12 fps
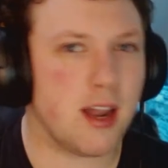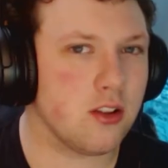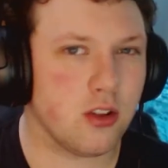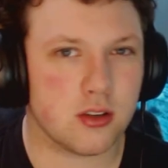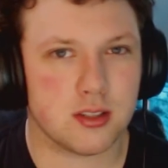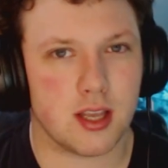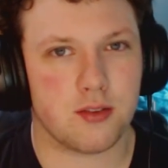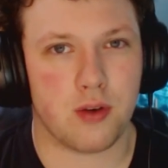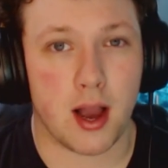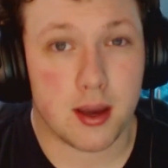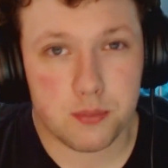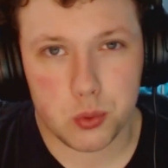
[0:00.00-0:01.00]
kind of looks like
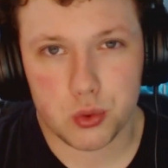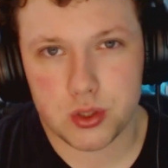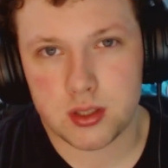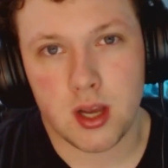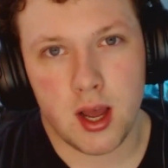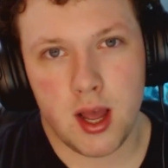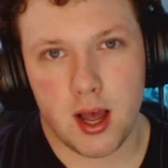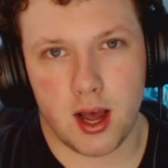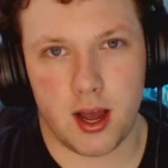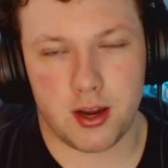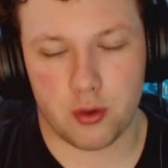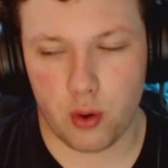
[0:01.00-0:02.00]
Rocket Boots.
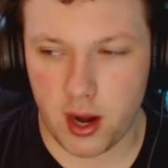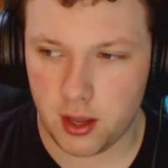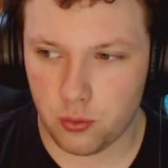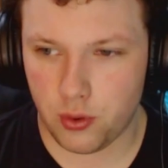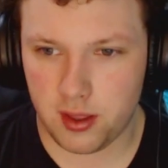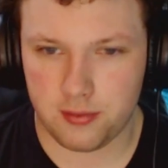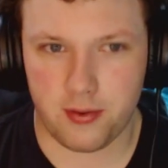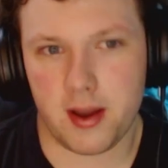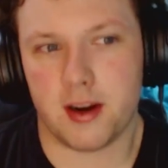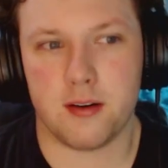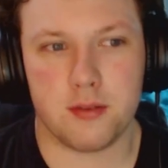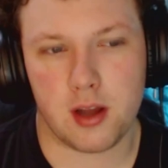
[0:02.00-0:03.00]
Uh, you're running with
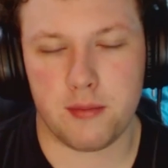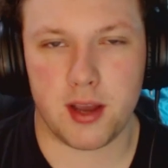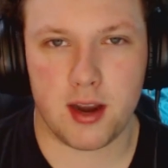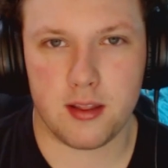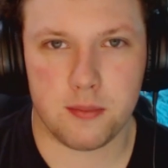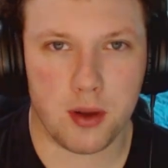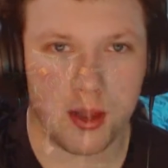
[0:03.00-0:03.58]
fire coming out of their